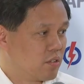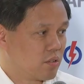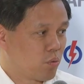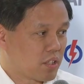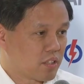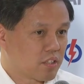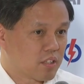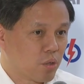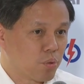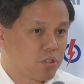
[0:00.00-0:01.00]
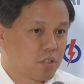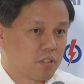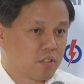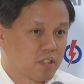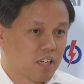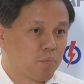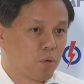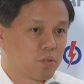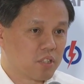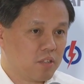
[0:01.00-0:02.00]
What distinguishes the
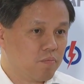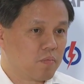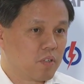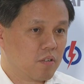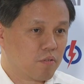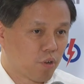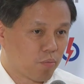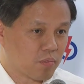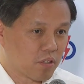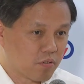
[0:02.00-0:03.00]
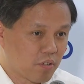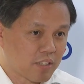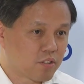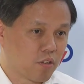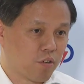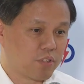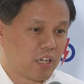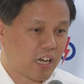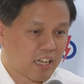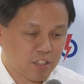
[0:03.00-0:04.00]
Singapore team from the rest of the
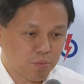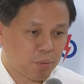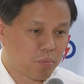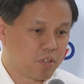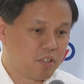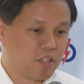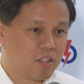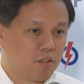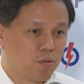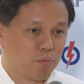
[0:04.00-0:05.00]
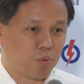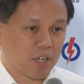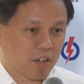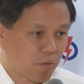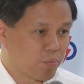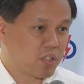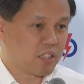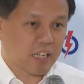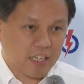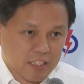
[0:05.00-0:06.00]
other people whom we are
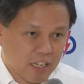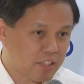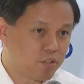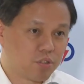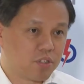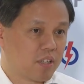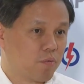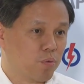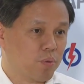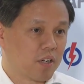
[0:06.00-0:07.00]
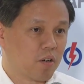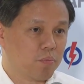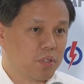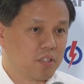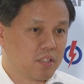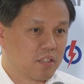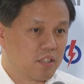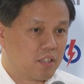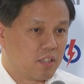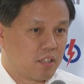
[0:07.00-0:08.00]
competing, the other countries that whom we are competing,
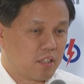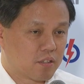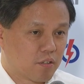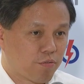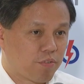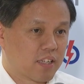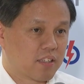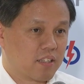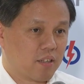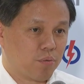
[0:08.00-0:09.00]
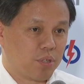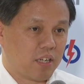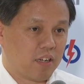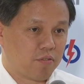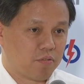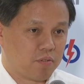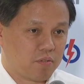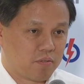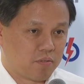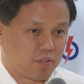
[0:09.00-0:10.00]
is the fact that we have
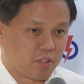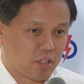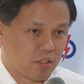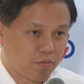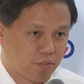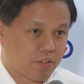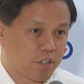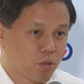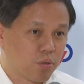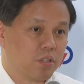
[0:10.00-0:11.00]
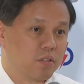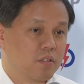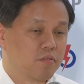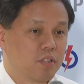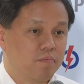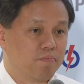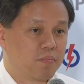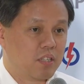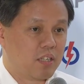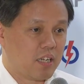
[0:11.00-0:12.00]
a very cohesive team.
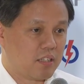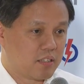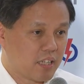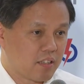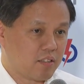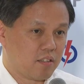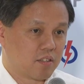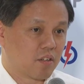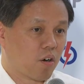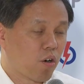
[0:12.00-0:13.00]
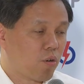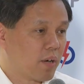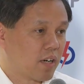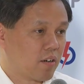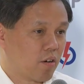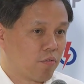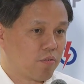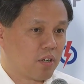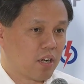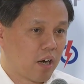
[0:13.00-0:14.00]
And that is the hallmark of
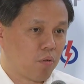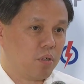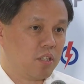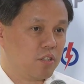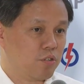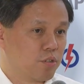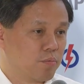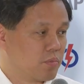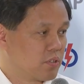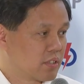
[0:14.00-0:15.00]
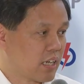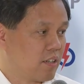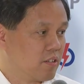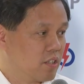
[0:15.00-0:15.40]
our leadership style.